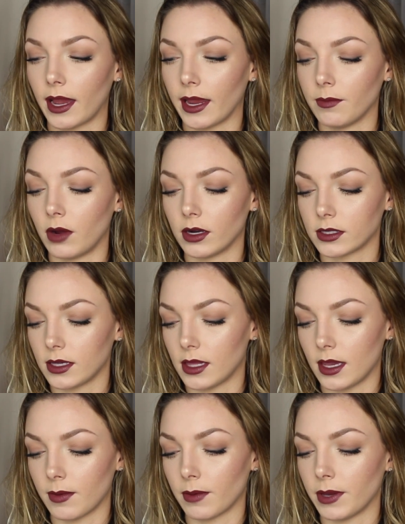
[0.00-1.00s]
I'm honestly
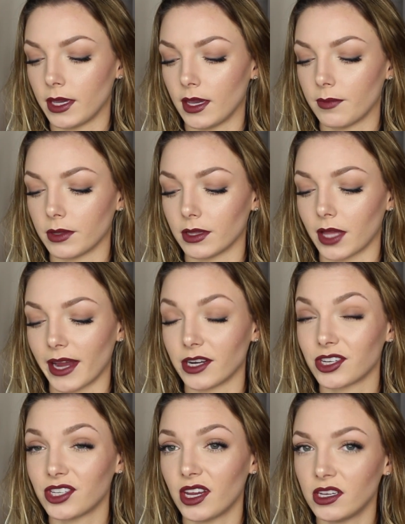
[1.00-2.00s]
thinking about picking up a lighter
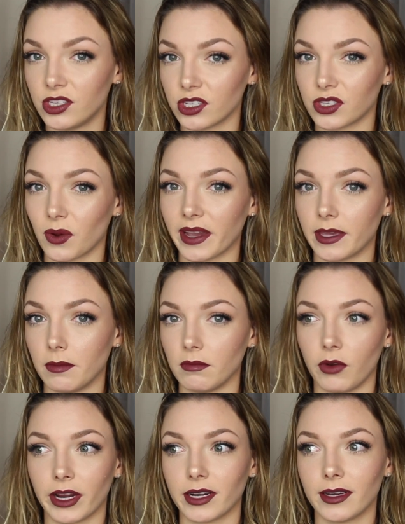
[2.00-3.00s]
shade just so I can
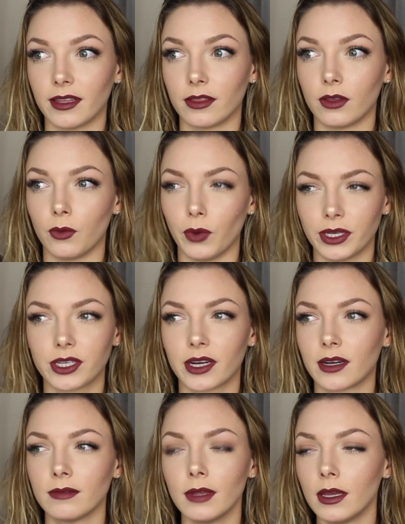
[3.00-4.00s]
wear it in the
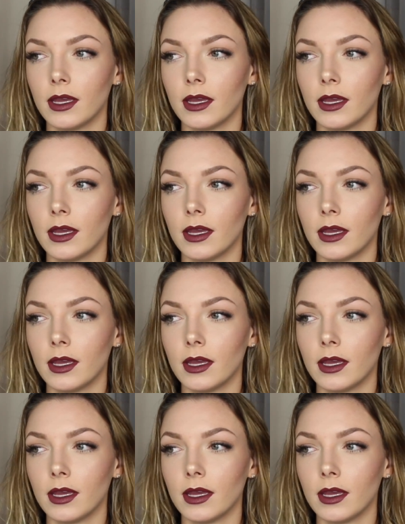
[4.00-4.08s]
winter